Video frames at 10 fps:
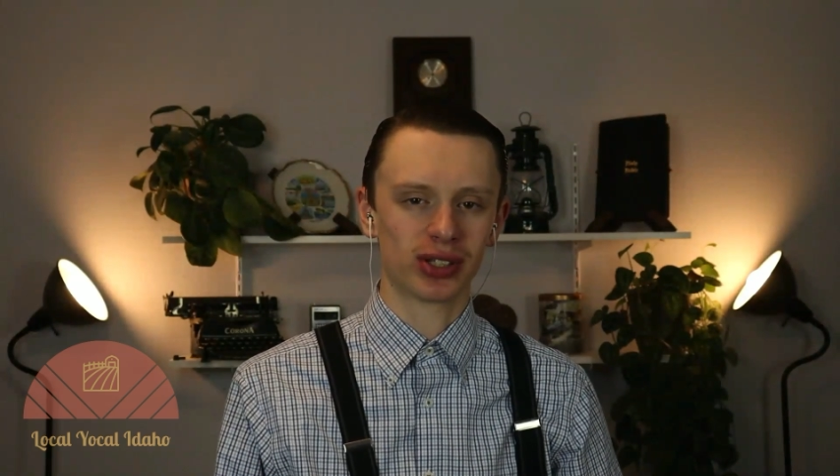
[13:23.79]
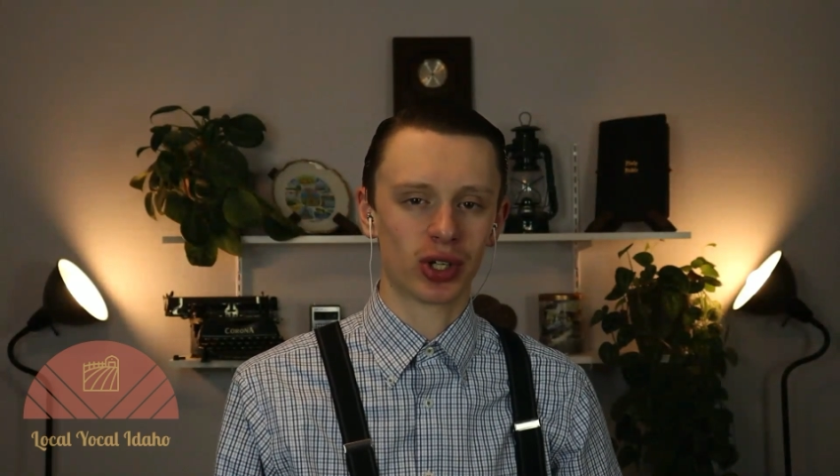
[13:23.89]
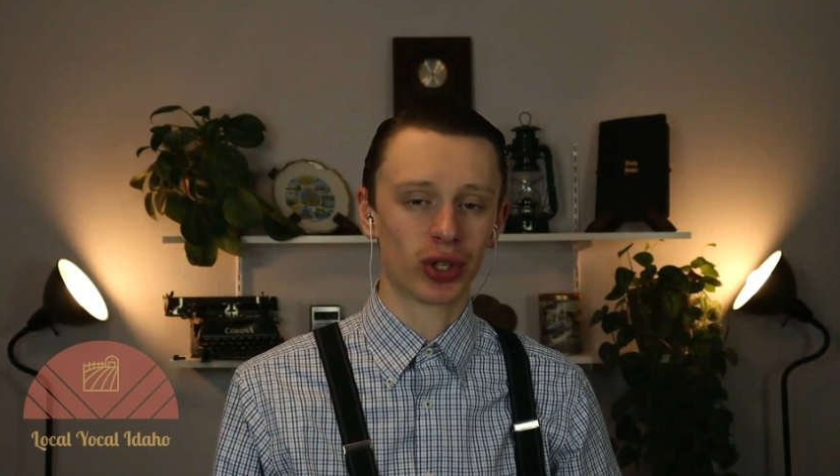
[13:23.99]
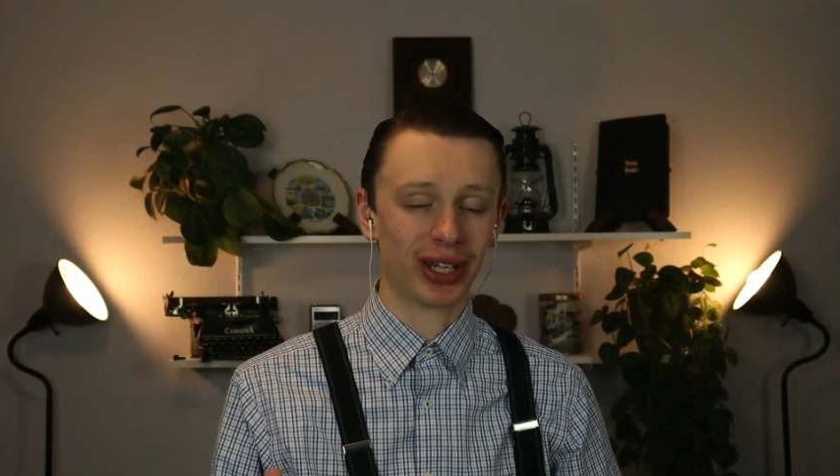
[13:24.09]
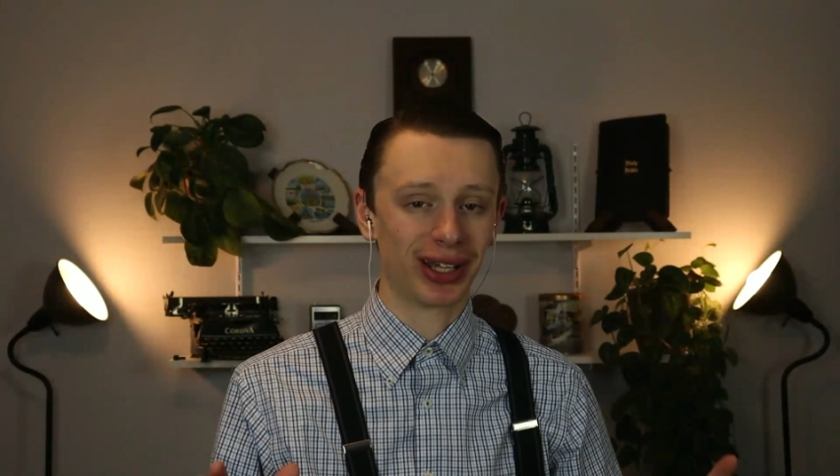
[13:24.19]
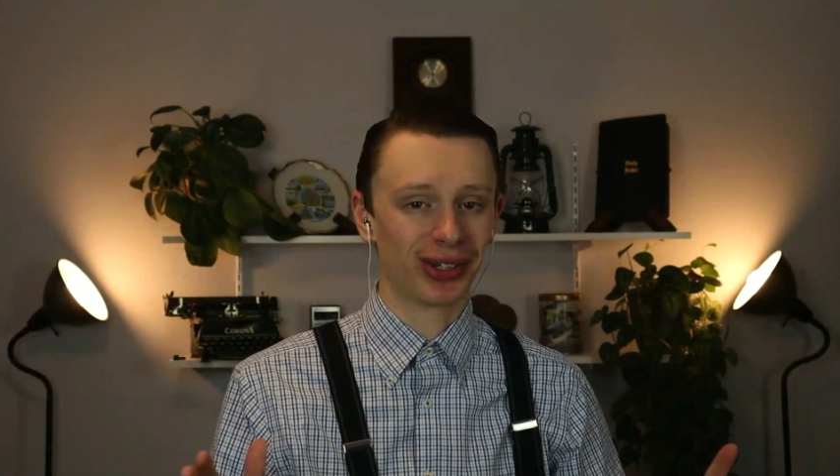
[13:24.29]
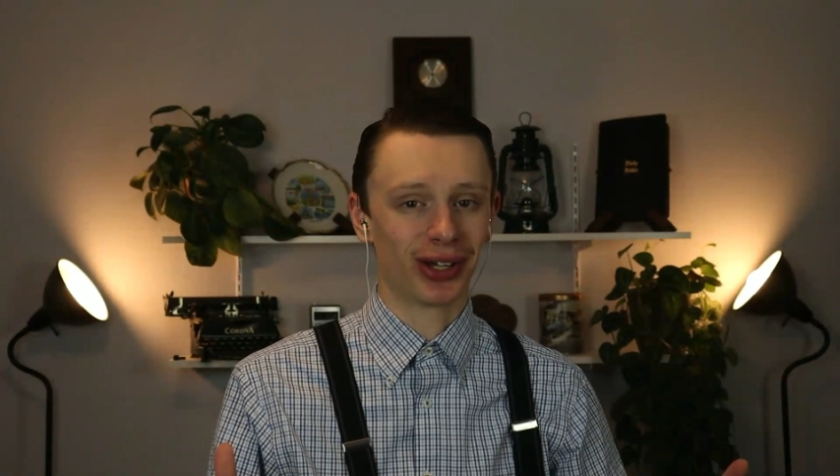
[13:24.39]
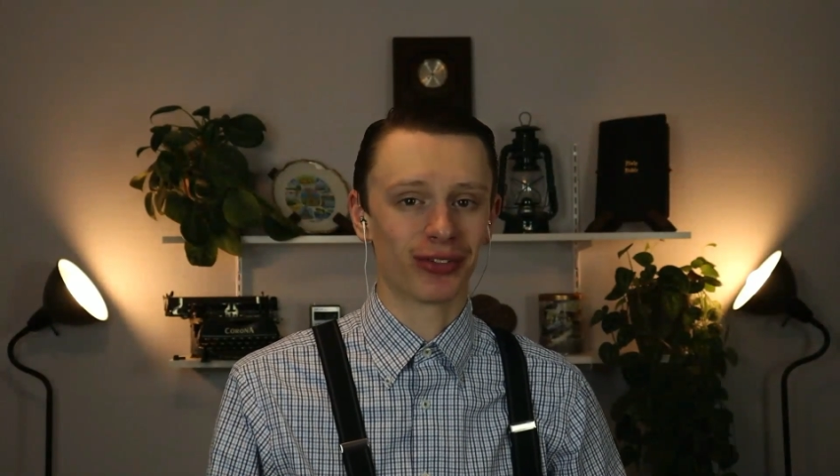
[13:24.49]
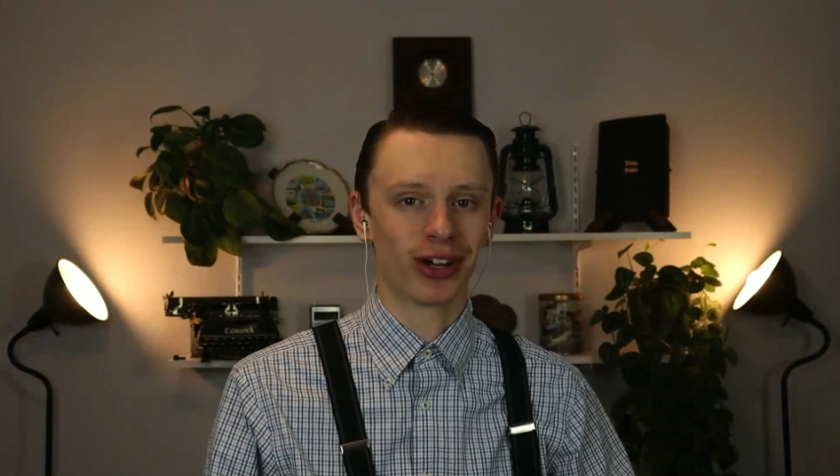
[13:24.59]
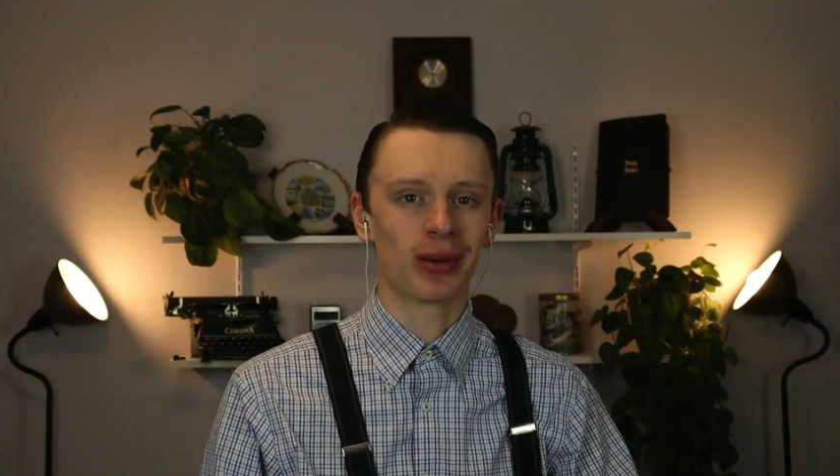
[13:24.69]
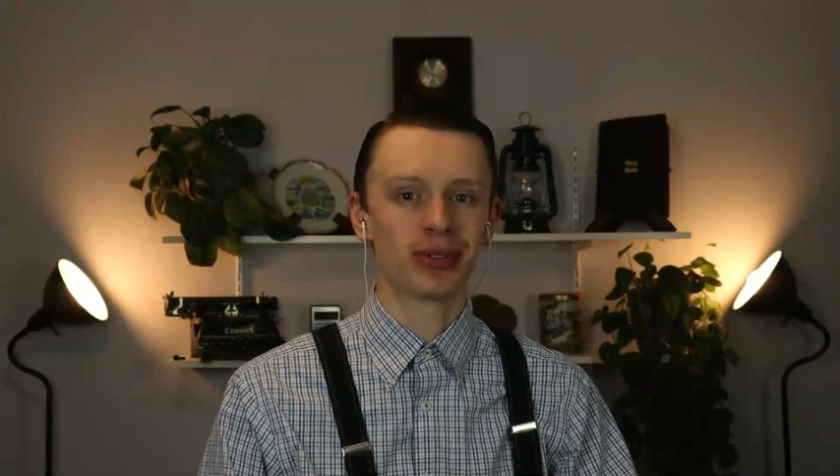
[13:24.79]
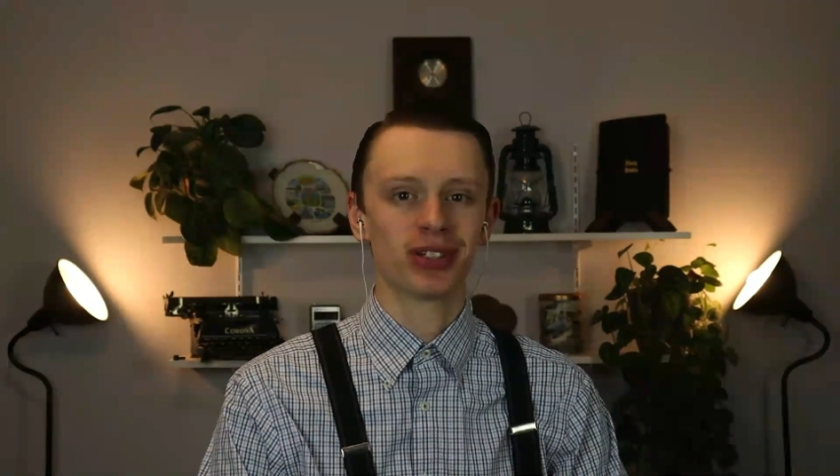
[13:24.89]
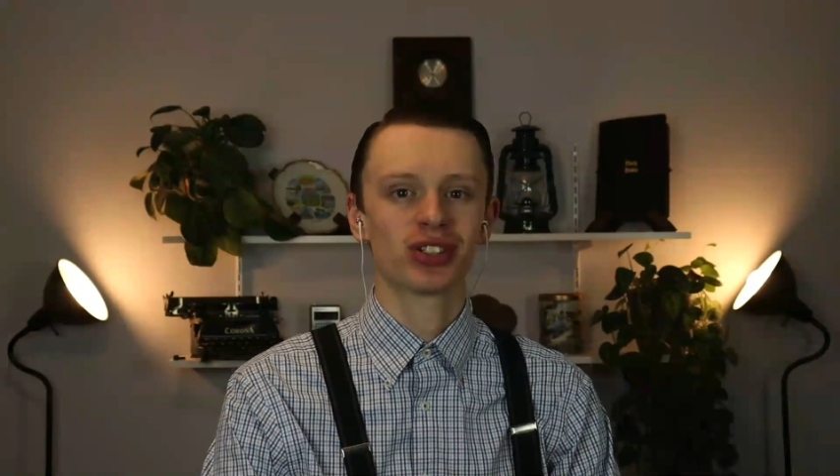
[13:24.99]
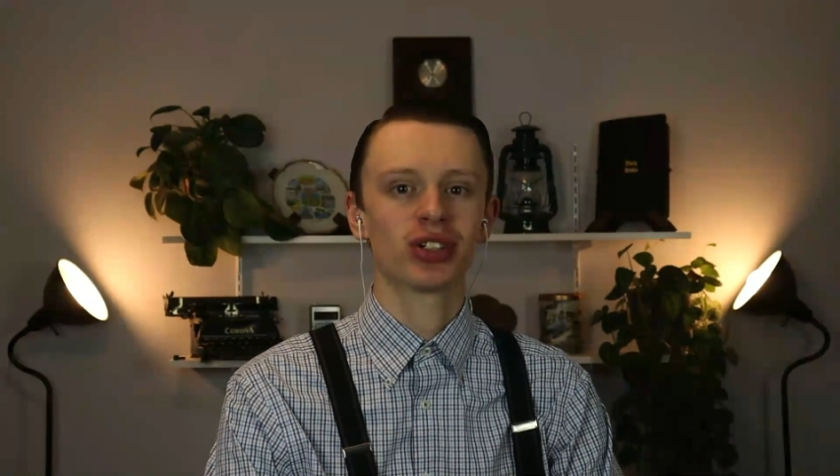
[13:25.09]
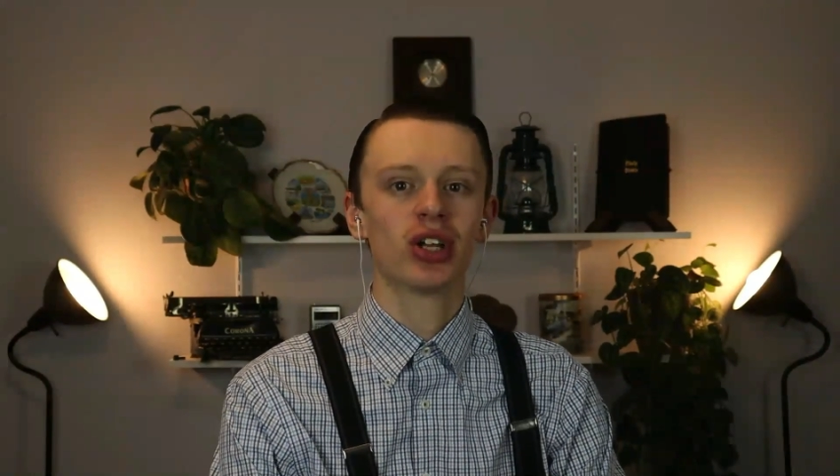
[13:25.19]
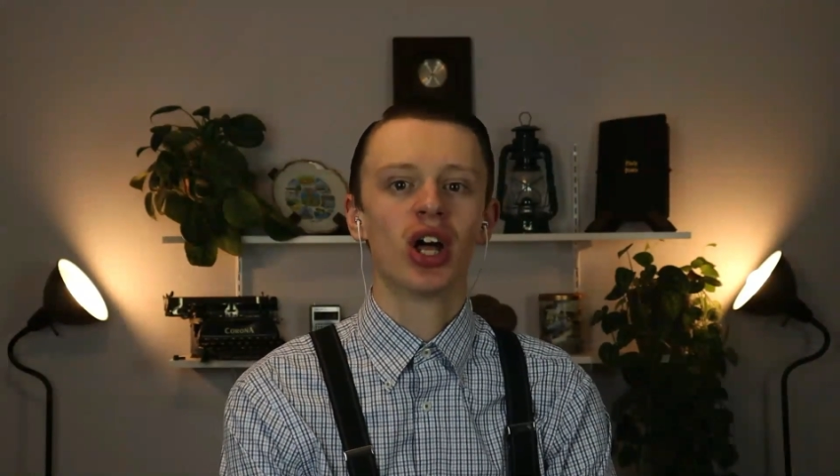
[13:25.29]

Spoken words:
that are getting a lot of opposition,